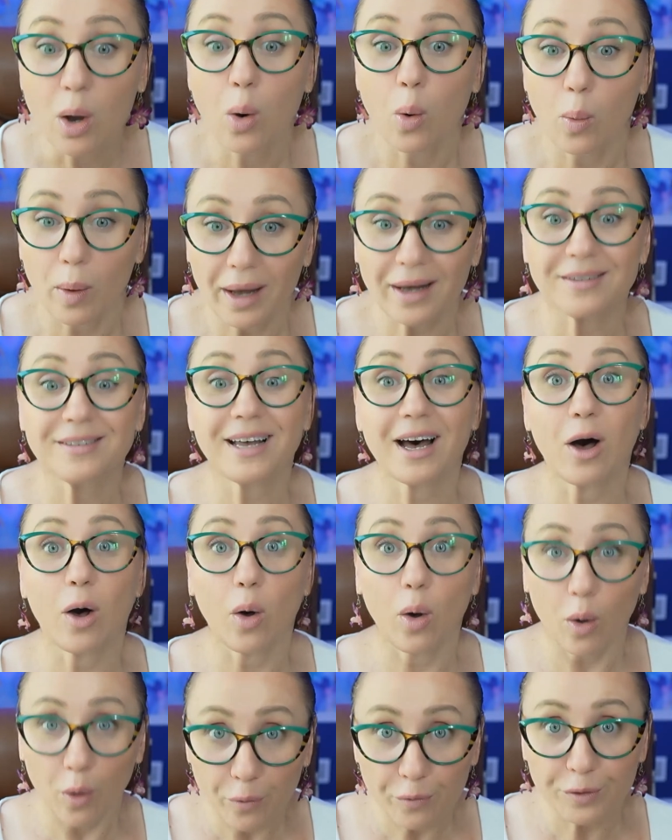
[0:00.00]
Well, the
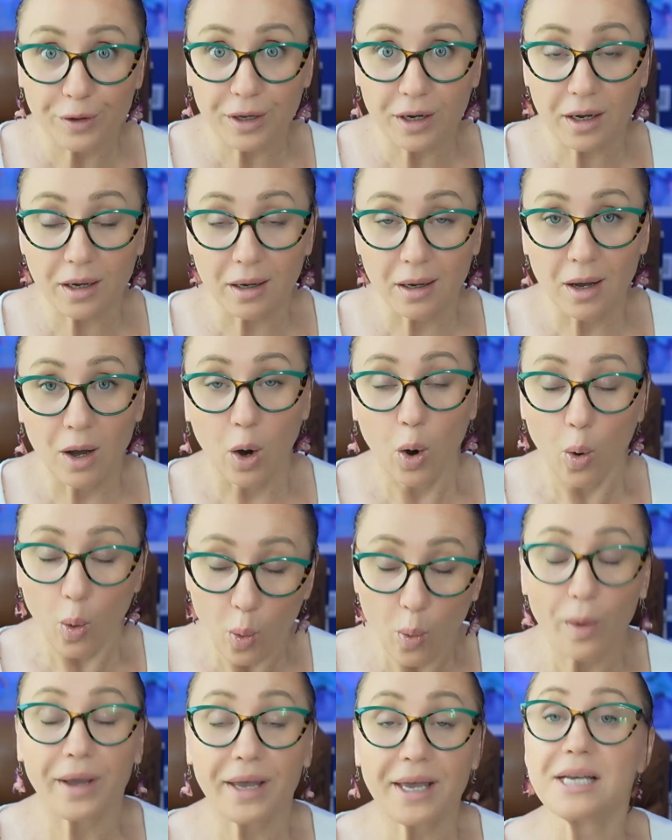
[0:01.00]
owner
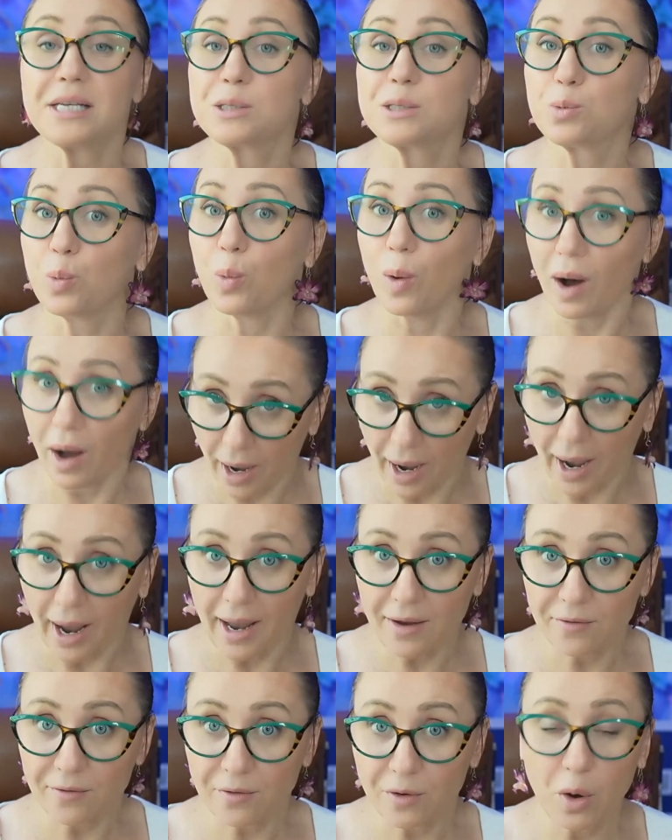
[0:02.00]
or his
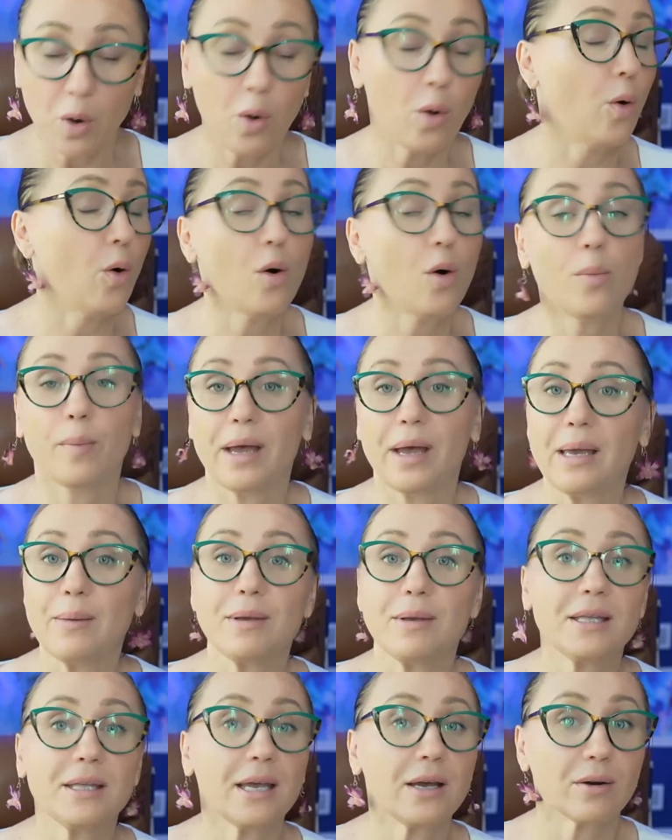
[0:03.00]
wife, or
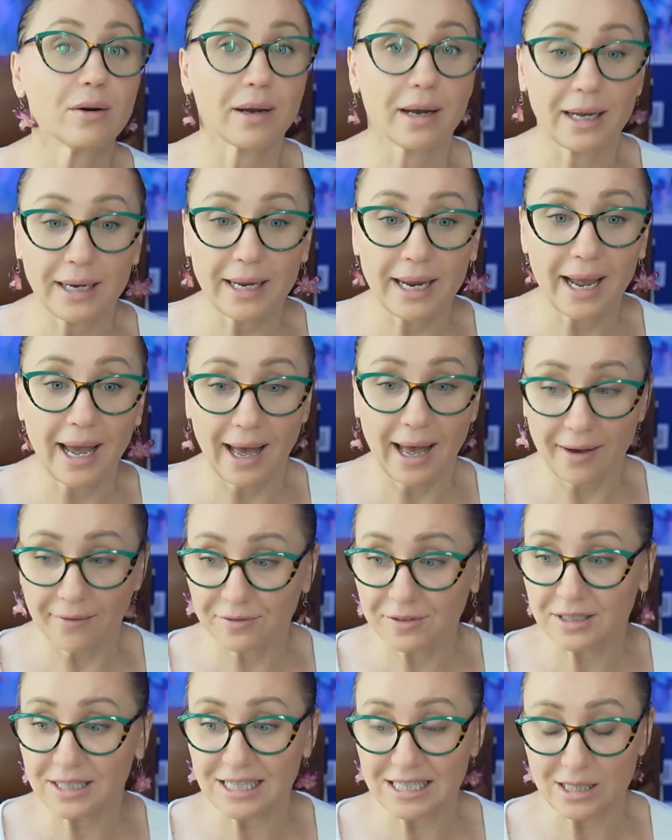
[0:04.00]
maybe they already
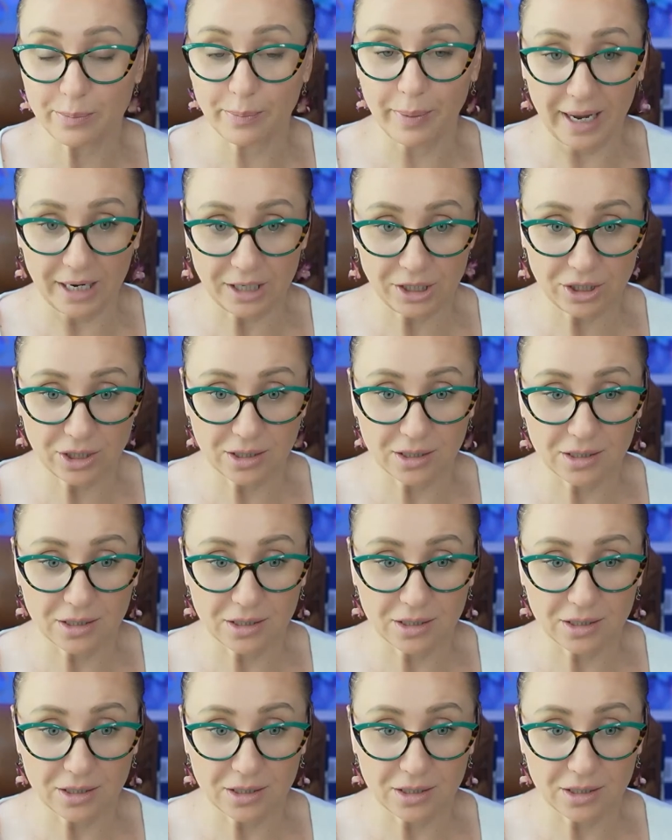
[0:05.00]
have dispatcher.